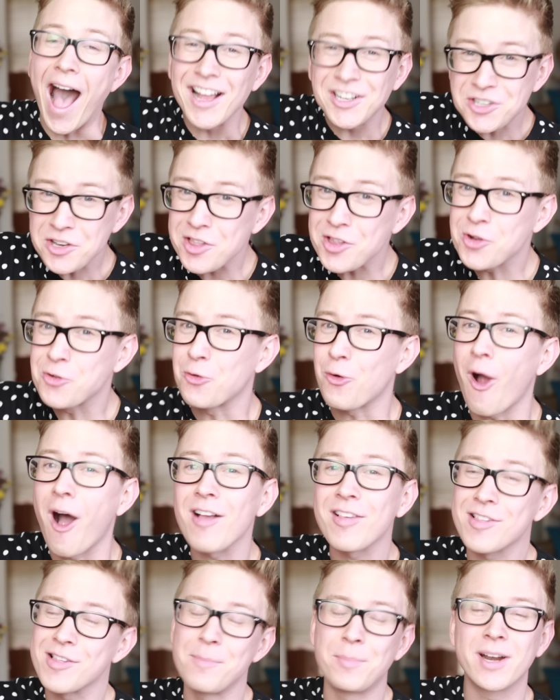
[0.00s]
I just
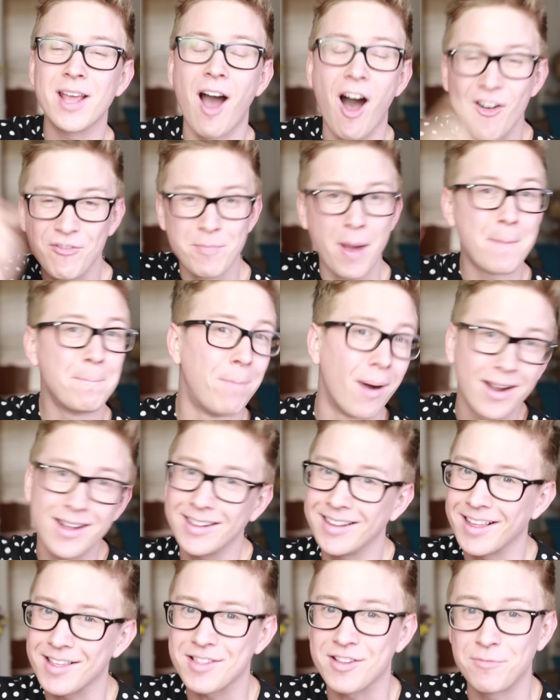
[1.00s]
crossed somebody off my
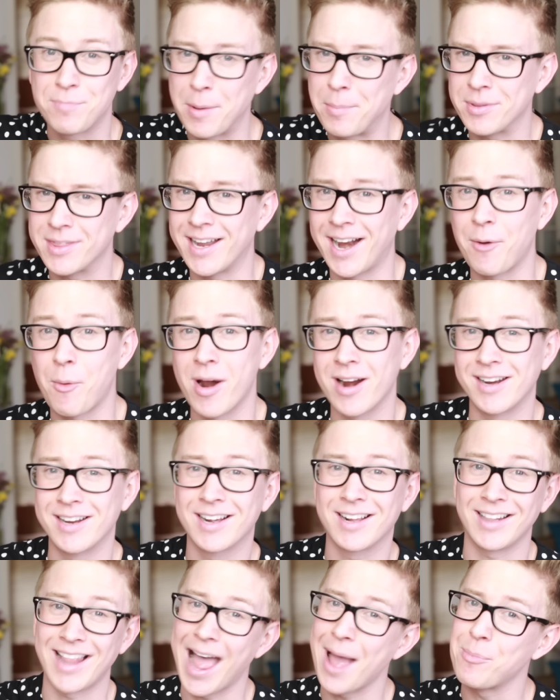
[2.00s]
bucket list of people that I wanted
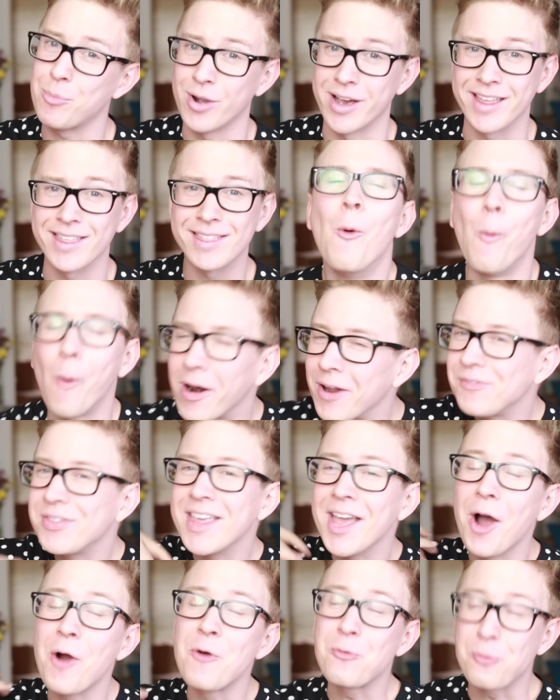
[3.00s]
to collab with. One of
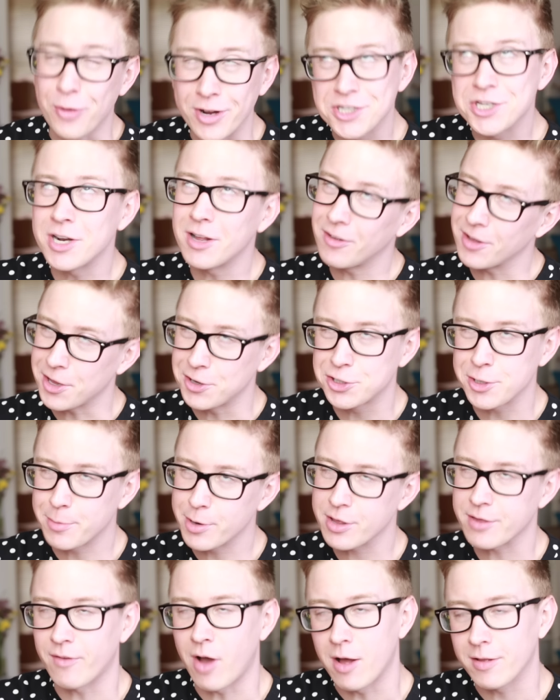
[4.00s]
the original
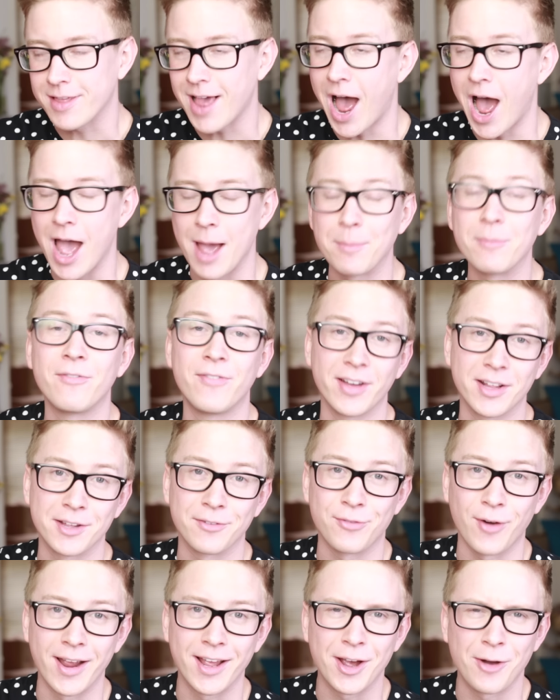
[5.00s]
YouTubers of all time, Phil
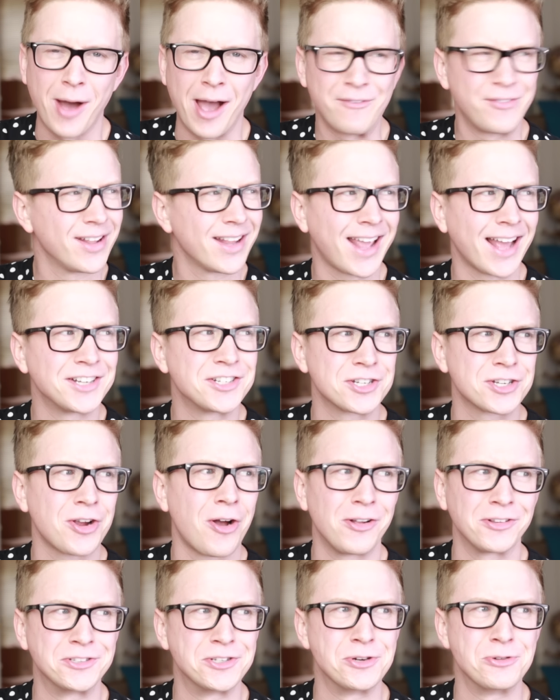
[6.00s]
DeFranco. I feel like I just
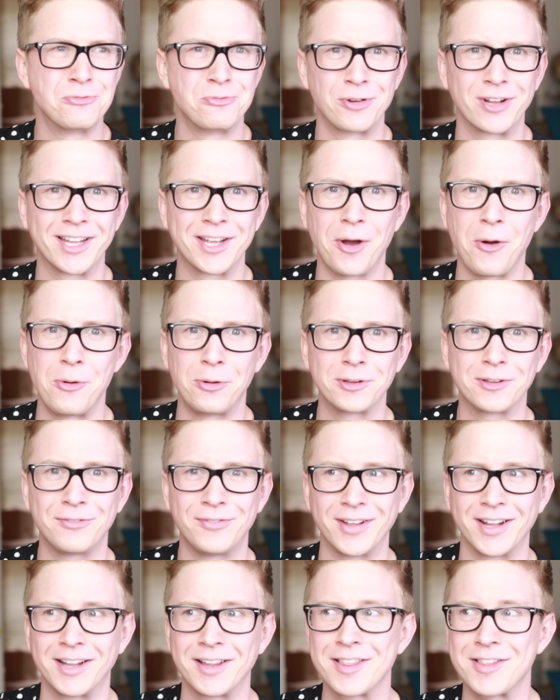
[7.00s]
called you really old,
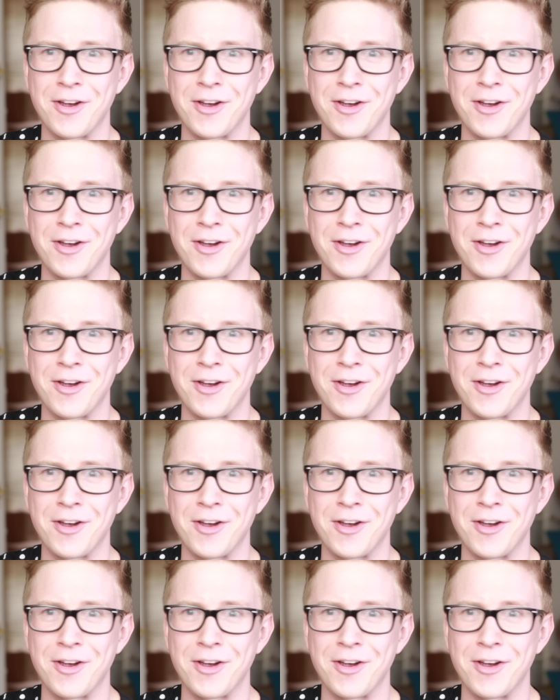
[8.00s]
Phil.